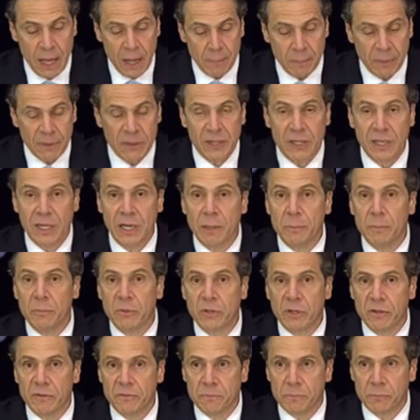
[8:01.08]
But the
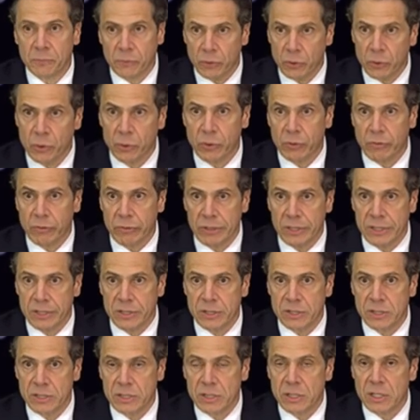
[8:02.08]
number of
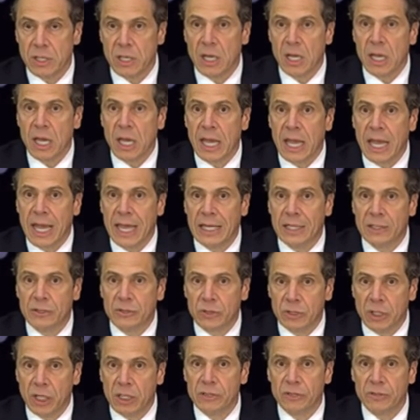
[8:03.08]
breweries
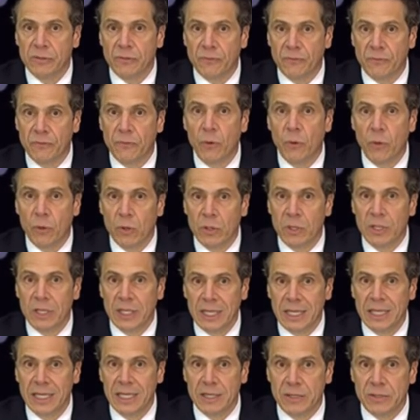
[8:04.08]
in just 4
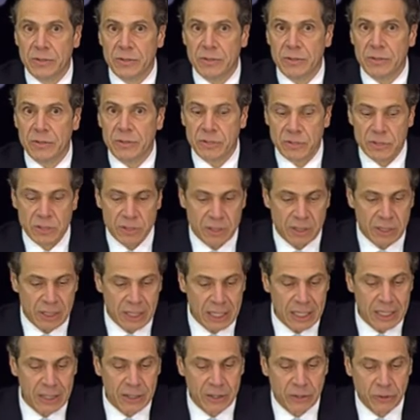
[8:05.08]
years
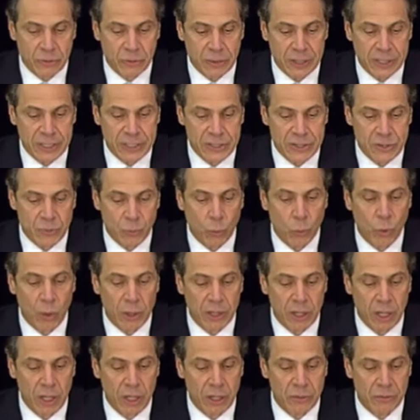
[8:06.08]
increased
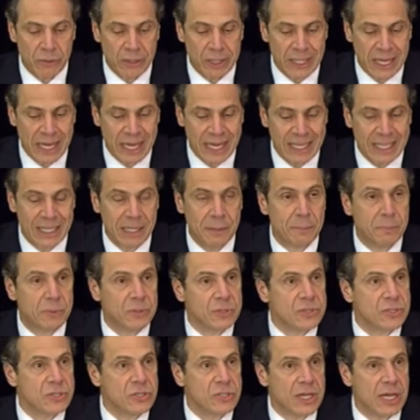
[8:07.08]

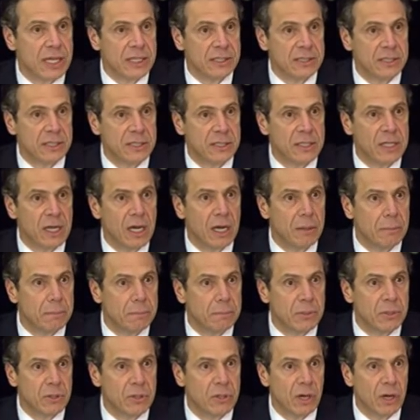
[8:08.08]
180%.
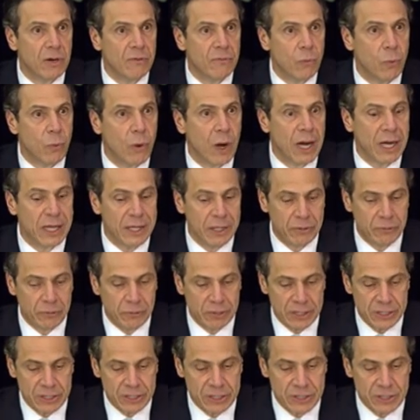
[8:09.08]
Number of
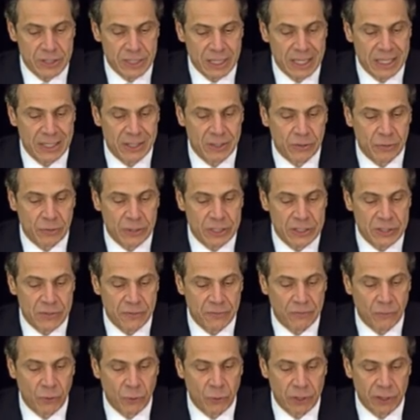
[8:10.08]
wineries increased
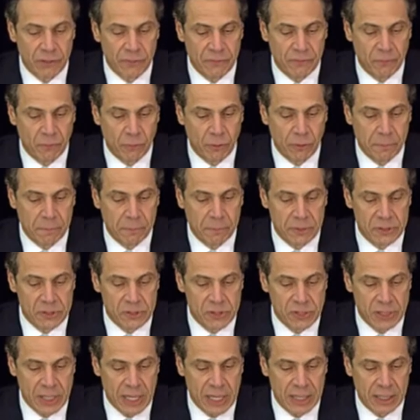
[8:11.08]

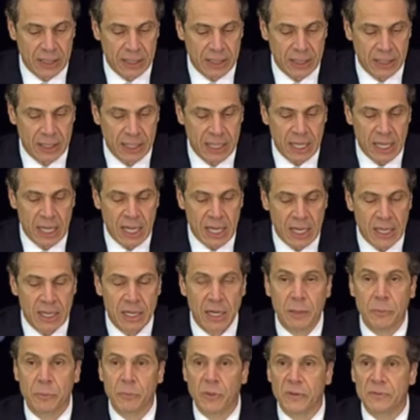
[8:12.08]
44%.
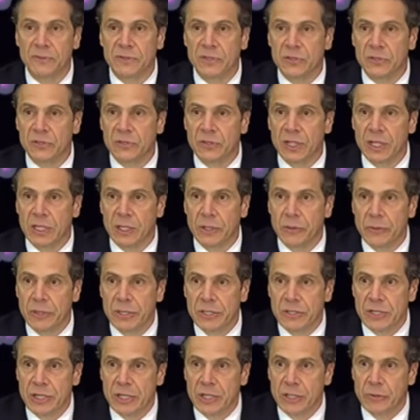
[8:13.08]
Number of
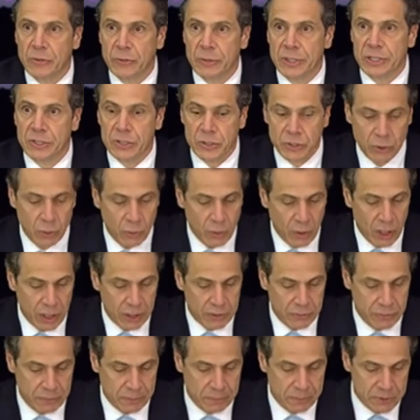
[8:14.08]
distilleries increased
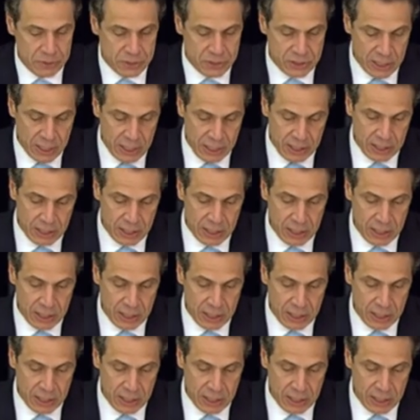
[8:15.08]
200%.